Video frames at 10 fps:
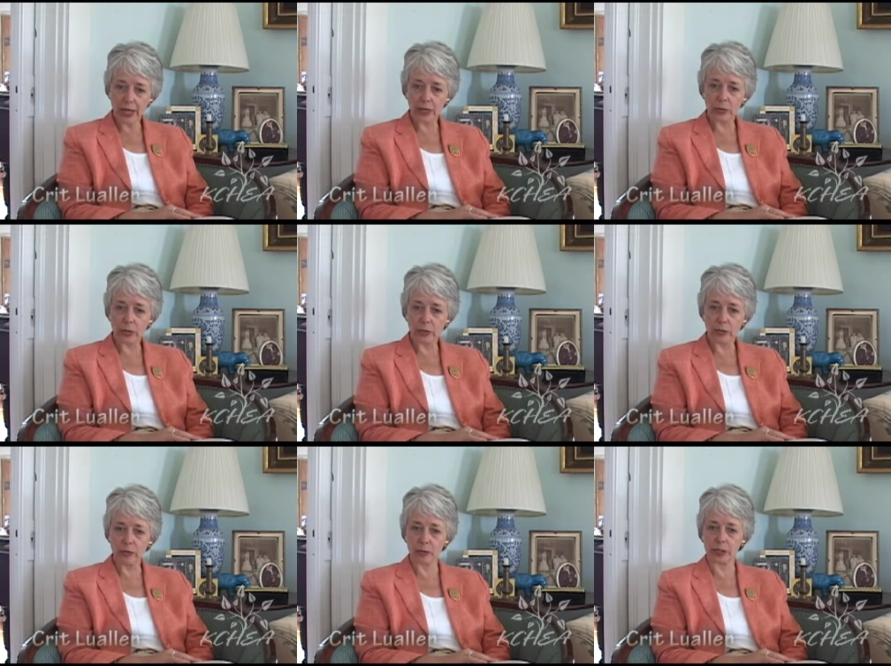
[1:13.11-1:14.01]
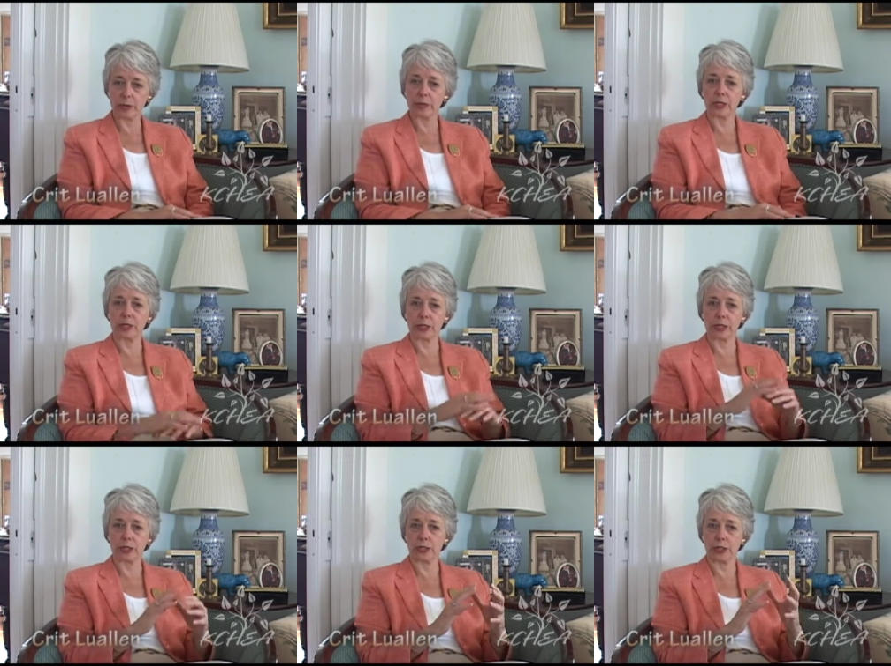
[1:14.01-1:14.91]
And we were the first
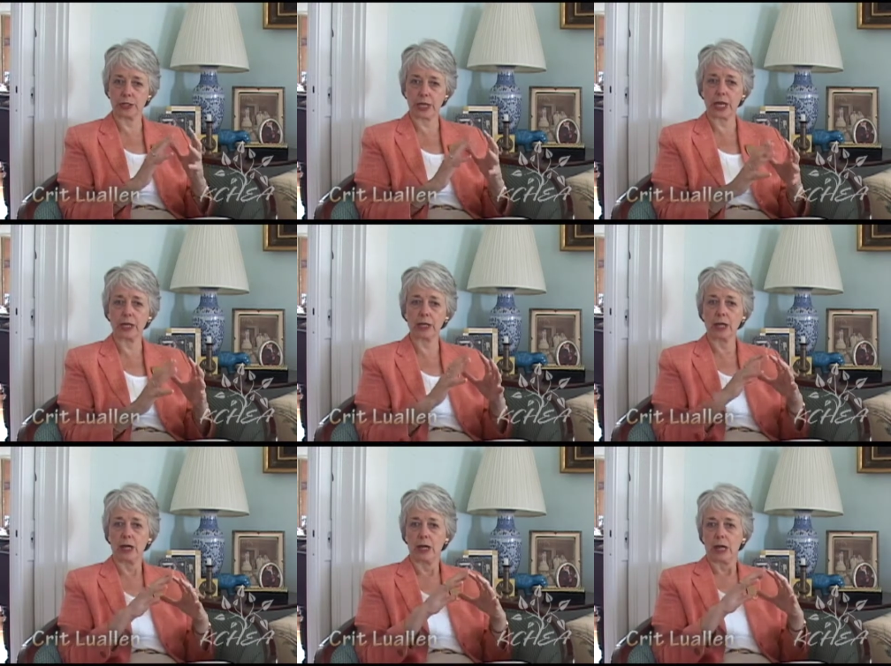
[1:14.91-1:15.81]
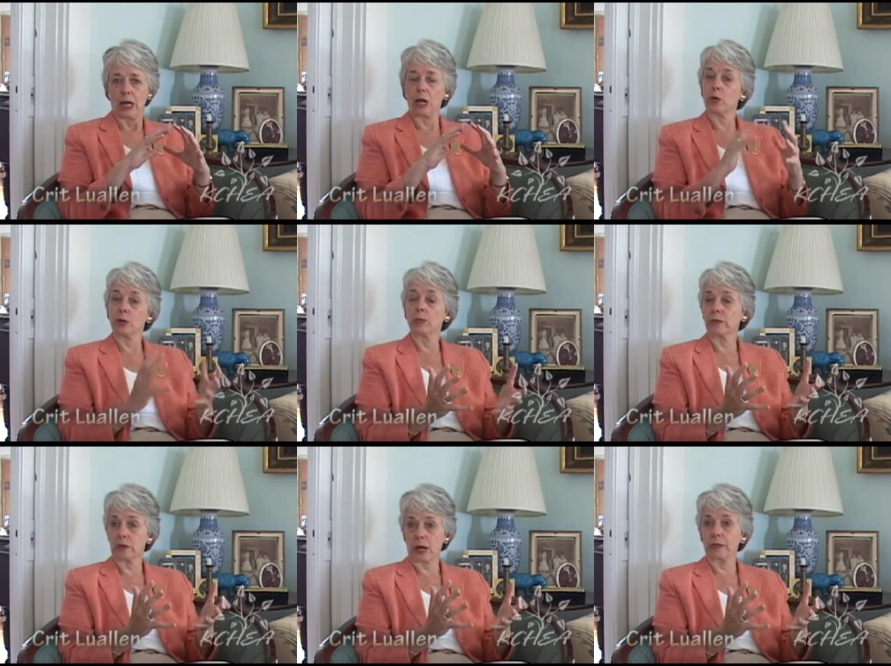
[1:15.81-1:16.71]
administration to take a group
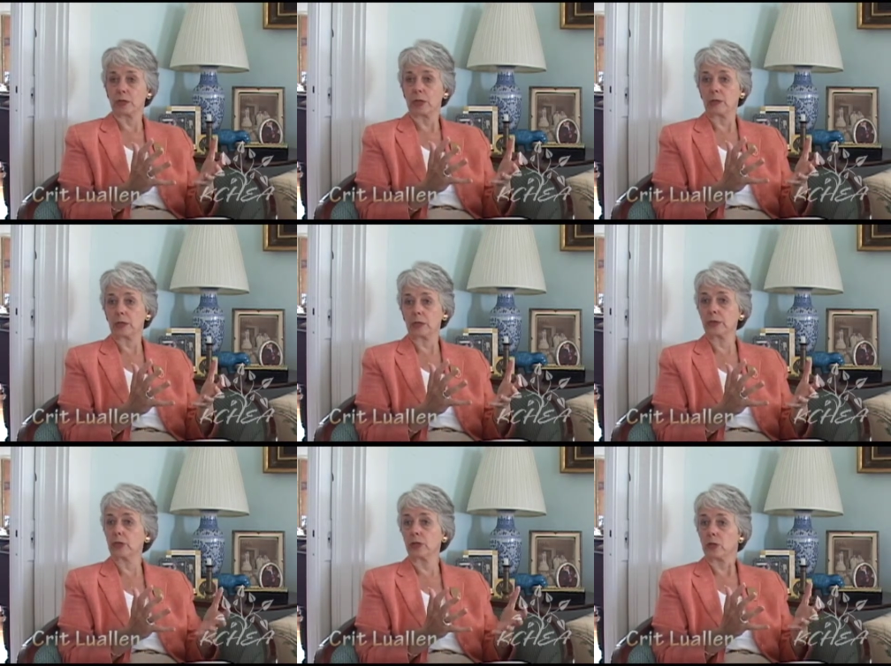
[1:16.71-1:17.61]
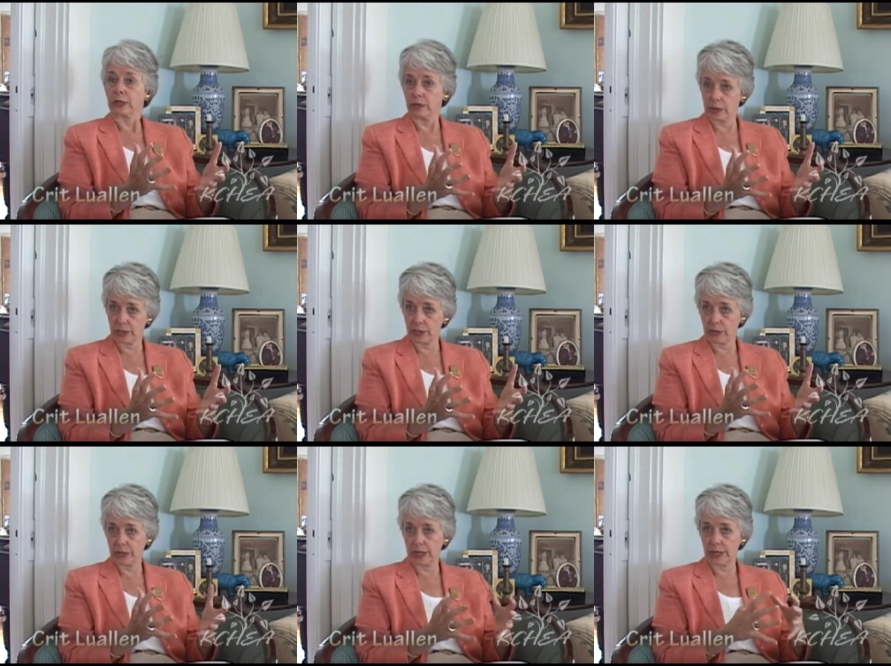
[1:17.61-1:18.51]
of craftspeople to the New York Gift
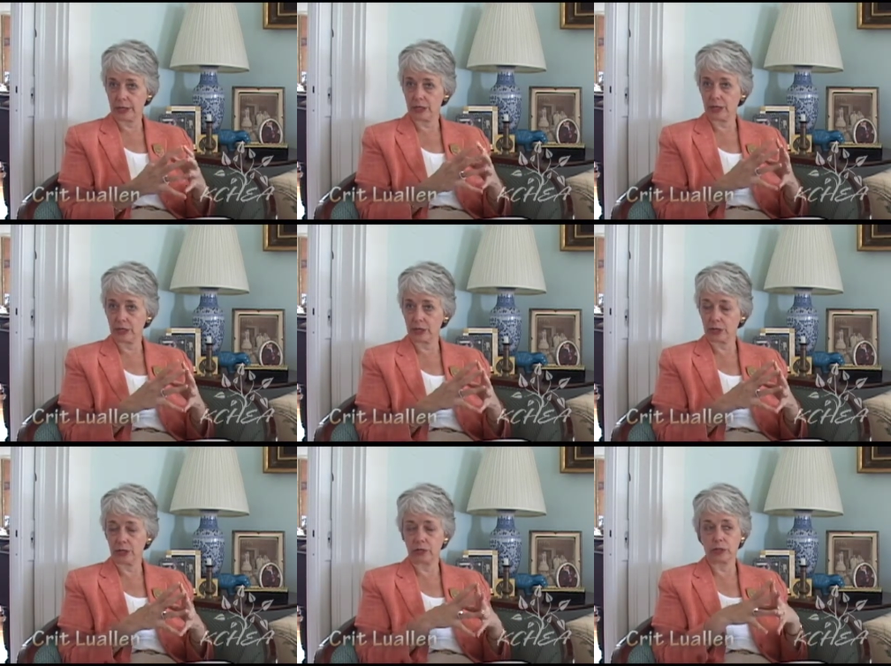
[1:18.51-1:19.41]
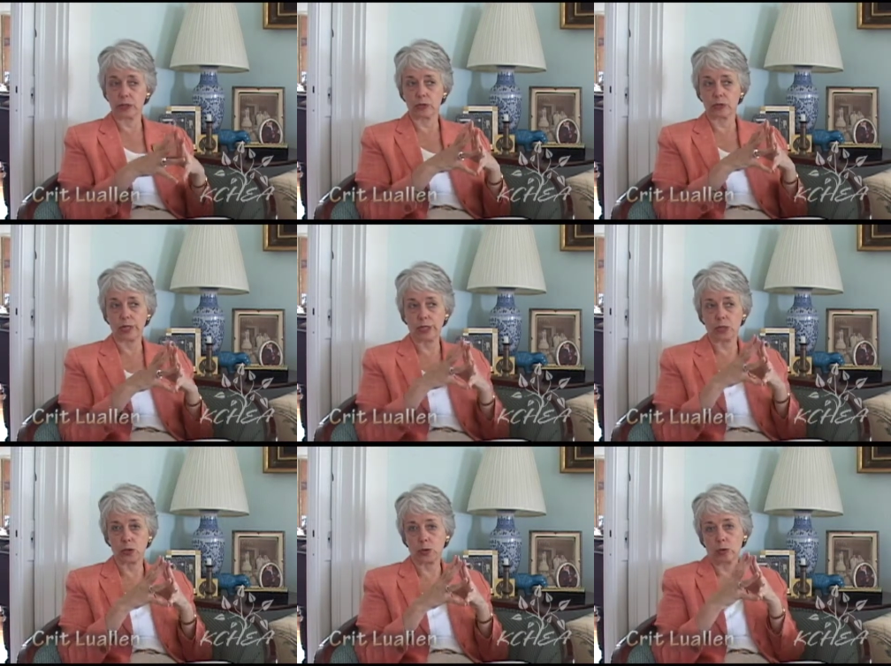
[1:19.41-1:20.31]
Show as an initiative to try
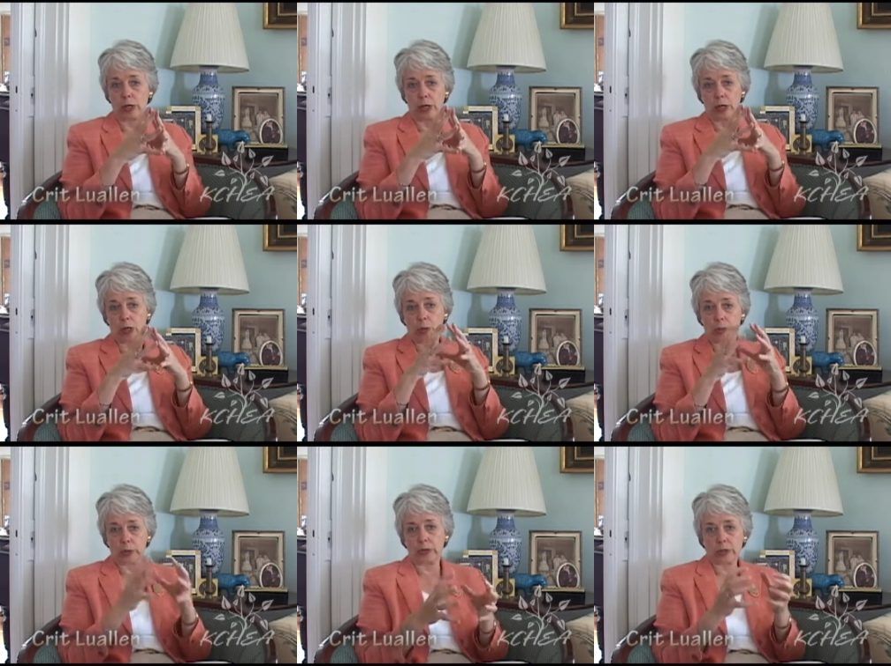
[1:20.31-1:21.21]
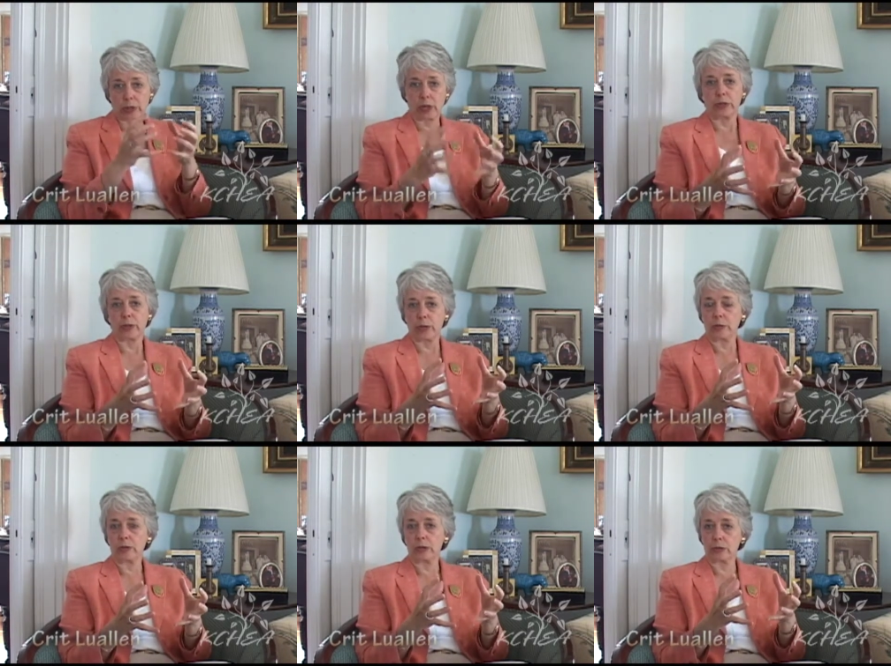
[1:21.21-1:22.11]
to put the
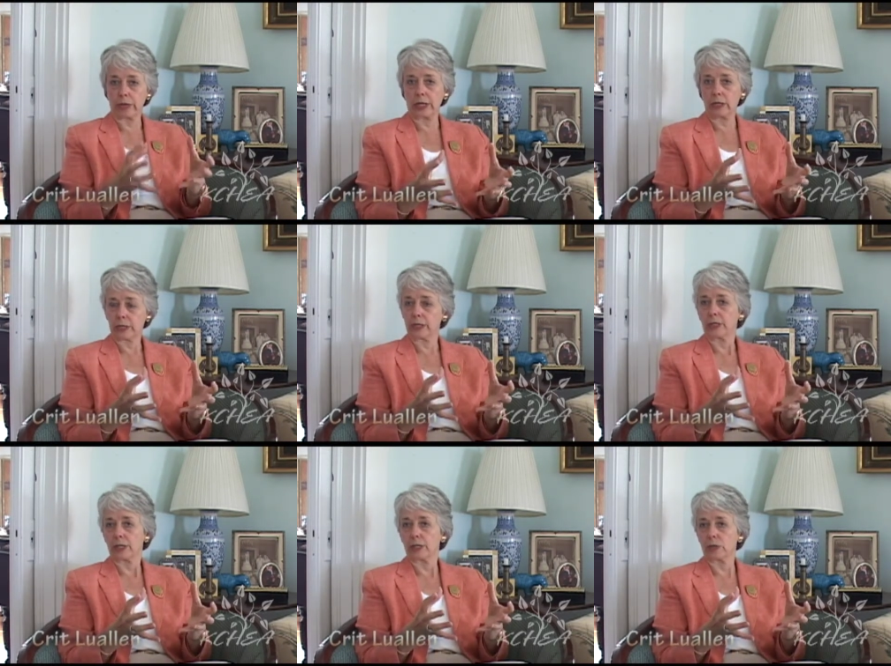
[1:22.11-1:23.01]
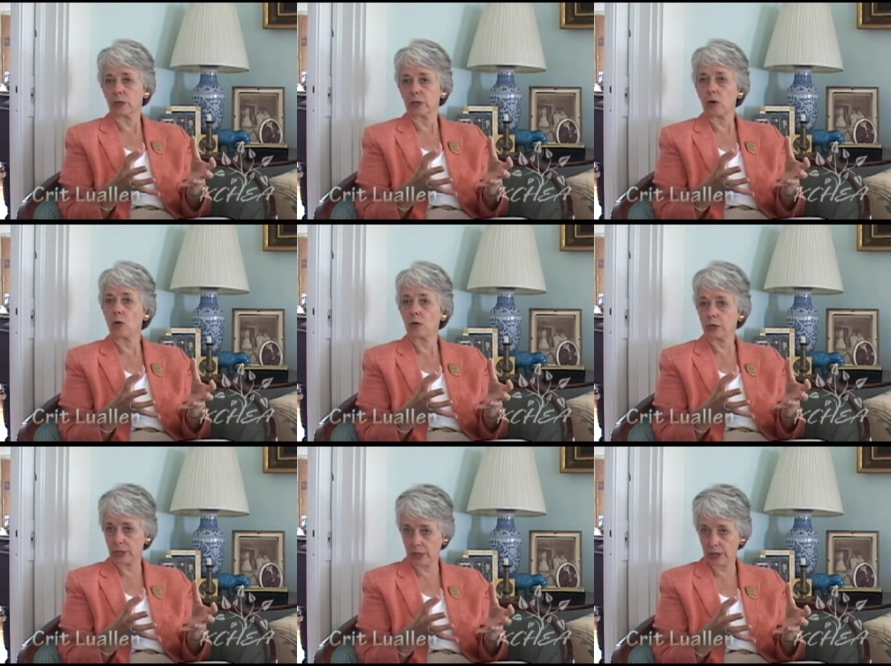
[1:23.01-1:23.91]
craftspeople directly in touch with
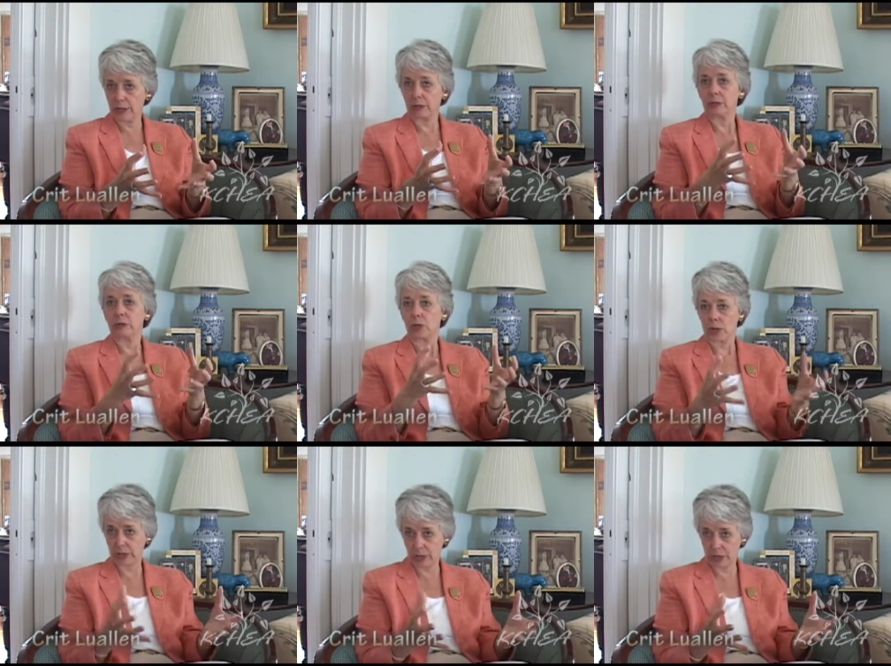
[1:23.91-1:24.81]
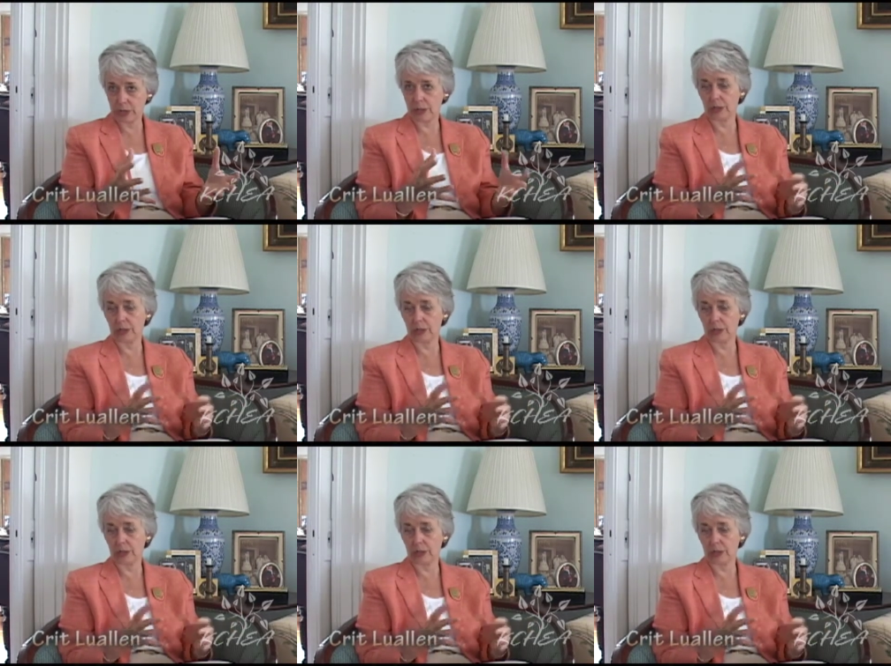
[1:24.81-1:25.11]
wholesale markets.